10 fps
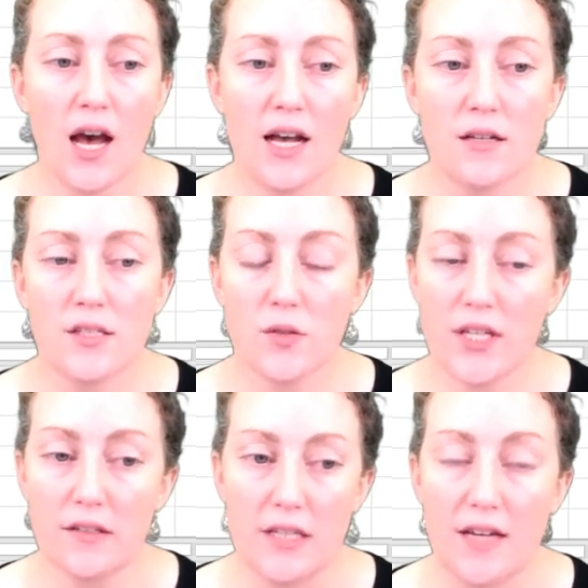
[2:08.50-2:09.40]
So
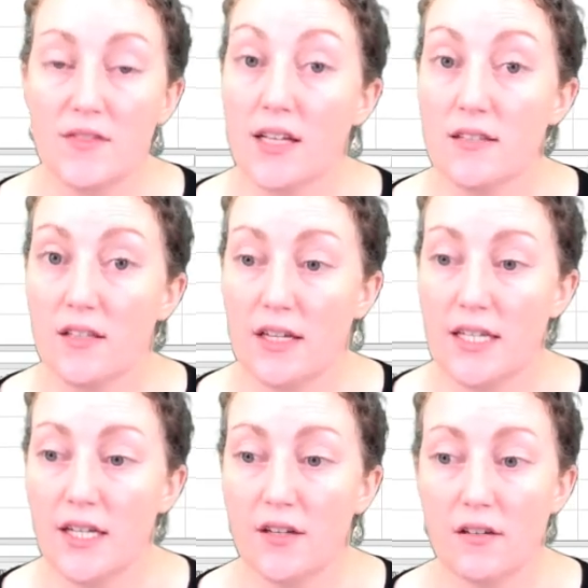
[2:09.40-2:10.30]
down the left hand side
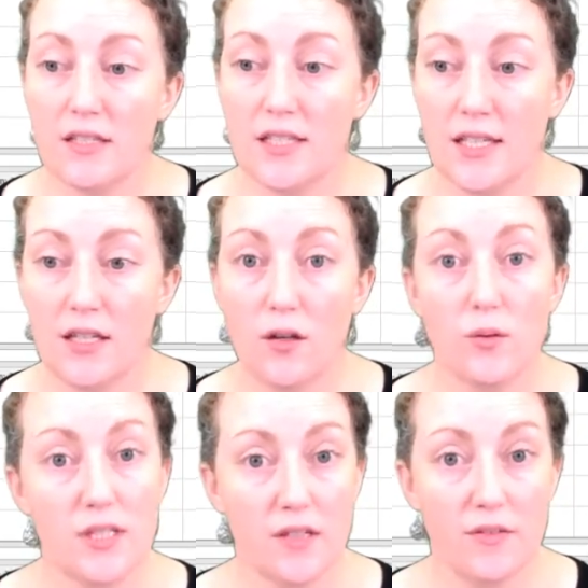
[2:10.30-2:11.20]
here you'll see loads
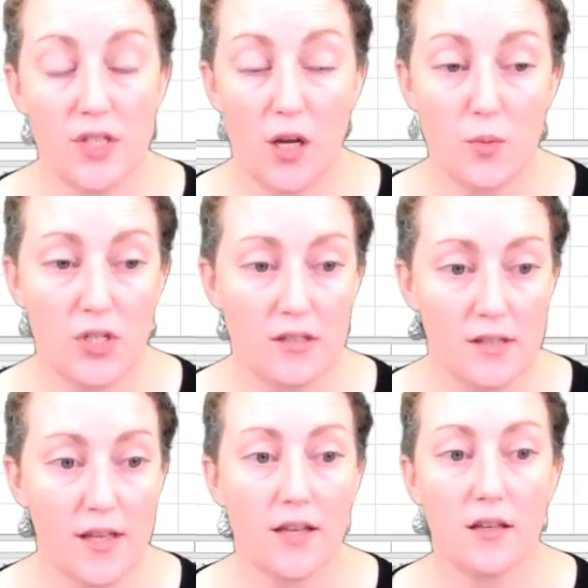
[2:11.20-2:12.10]
of different options
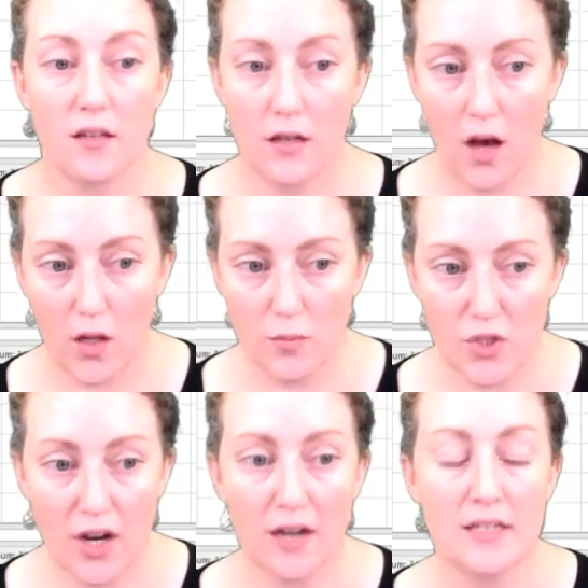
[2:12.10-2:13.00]
like column
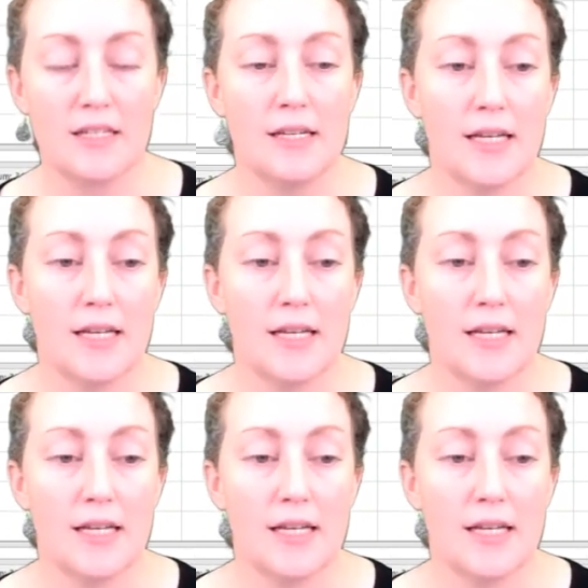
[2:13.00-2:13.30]
chart,